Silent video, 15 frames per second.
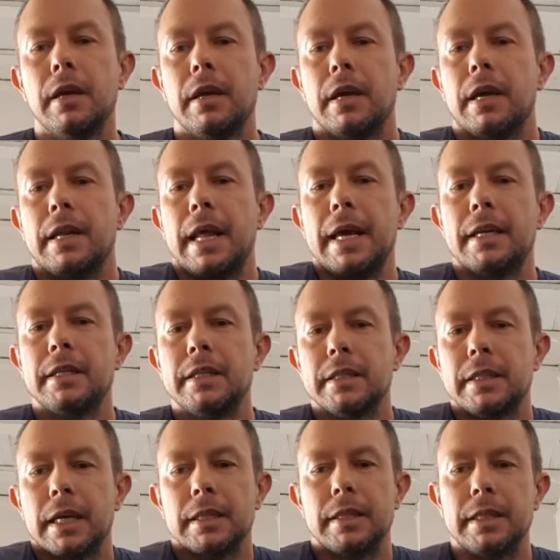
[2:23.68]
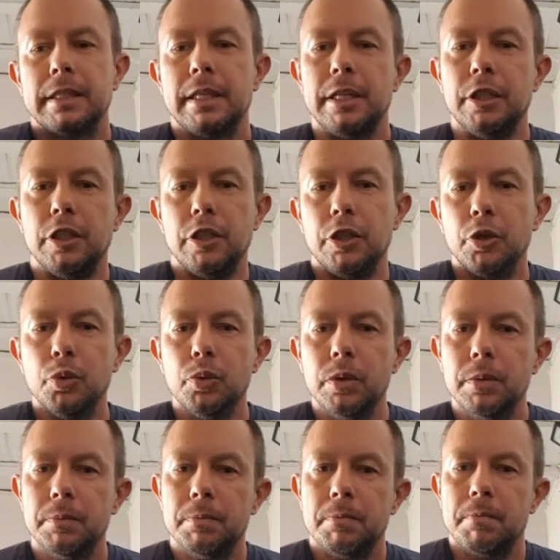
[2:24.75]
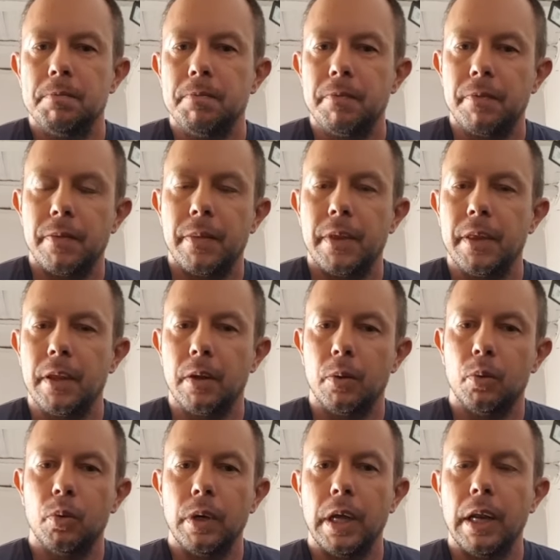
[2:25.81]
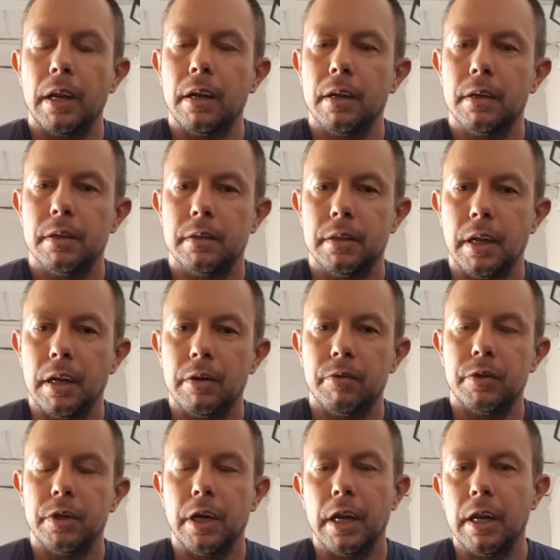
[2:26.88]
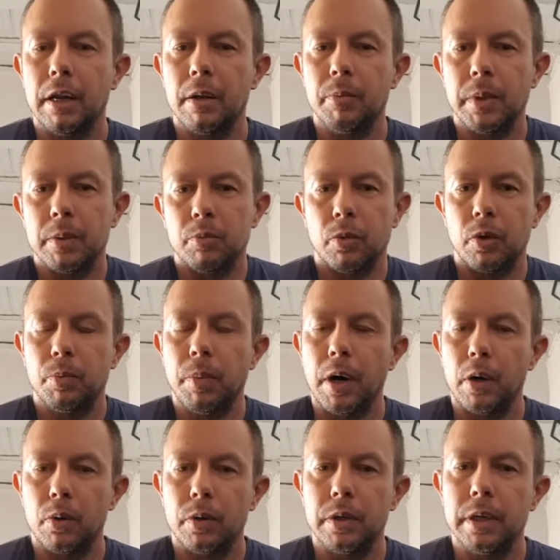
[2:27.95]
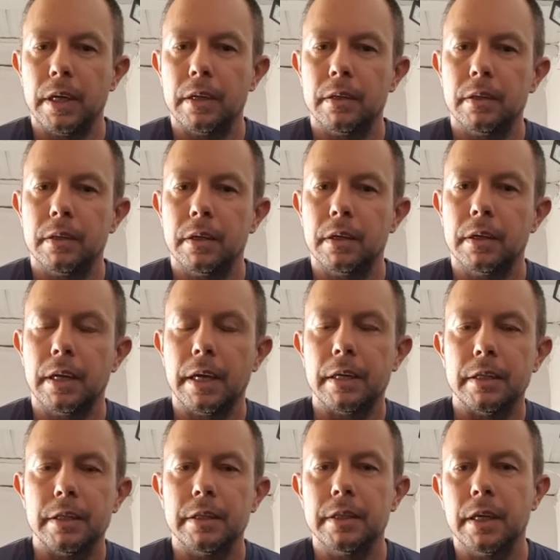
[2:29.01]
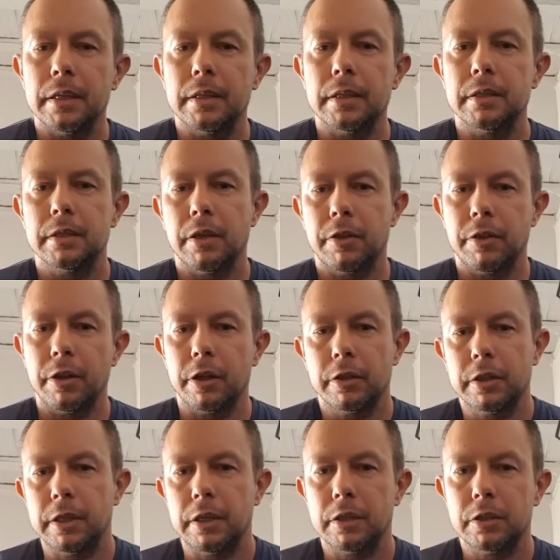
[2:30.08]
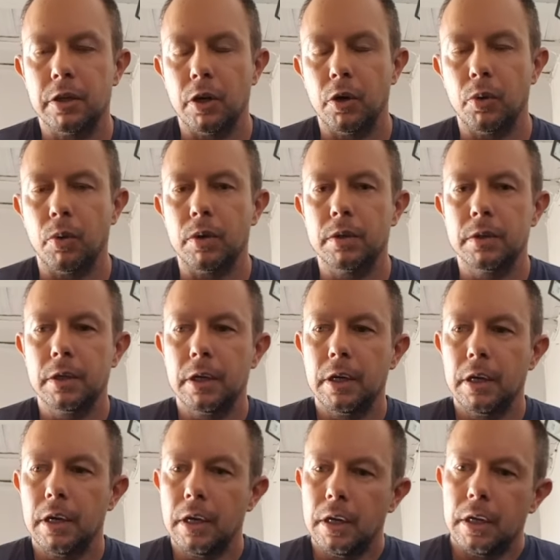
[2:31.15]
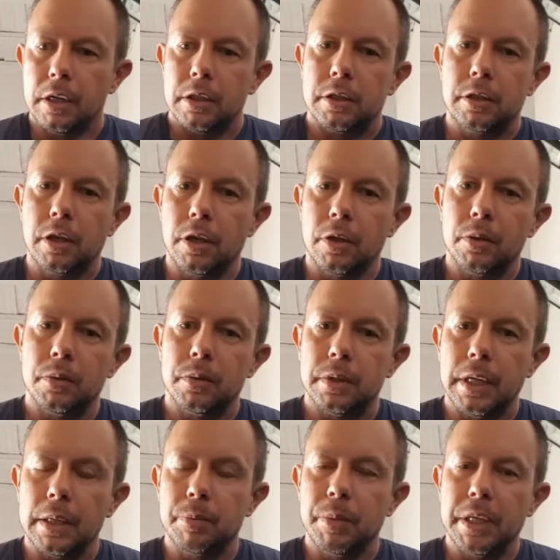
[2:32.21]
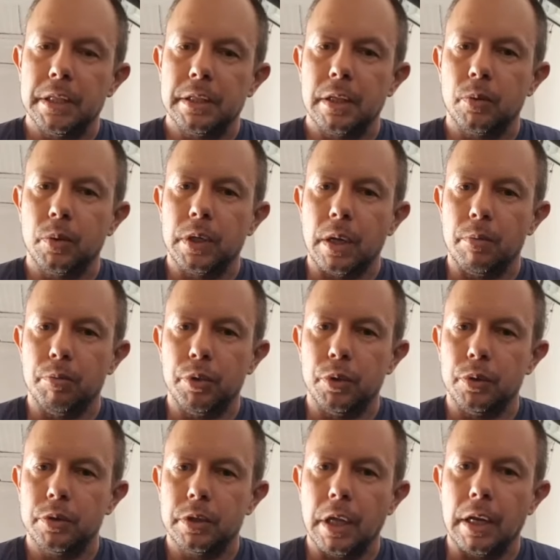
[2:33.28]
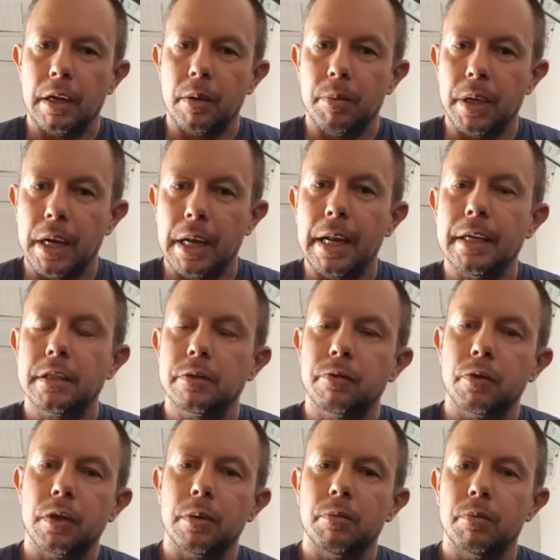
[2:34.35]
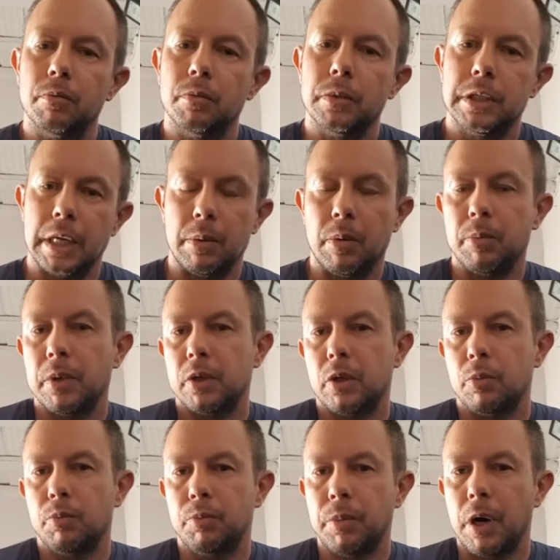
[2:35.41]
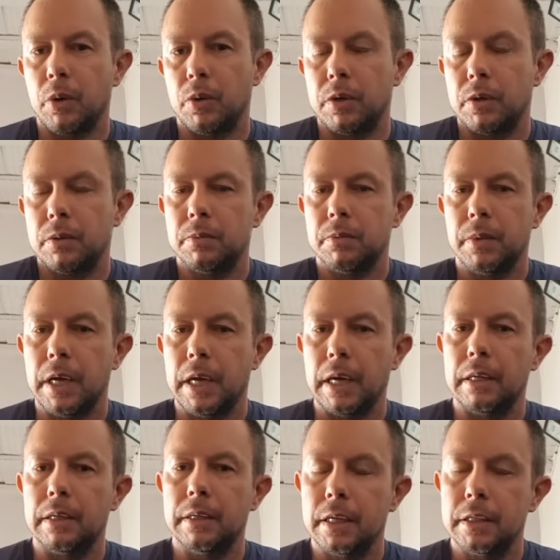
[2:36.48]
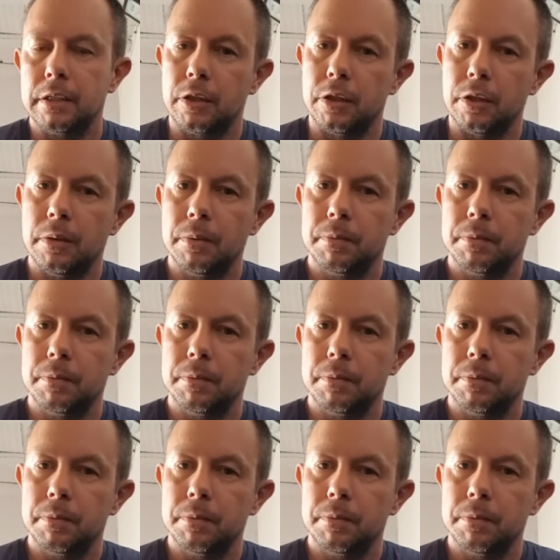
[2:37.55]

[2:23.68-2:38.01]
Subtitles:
An engine that is new will deliver a little bit more power than an engine that is 30 years old. So that means that we can boost a little bit less for the same amount of power, and that's good.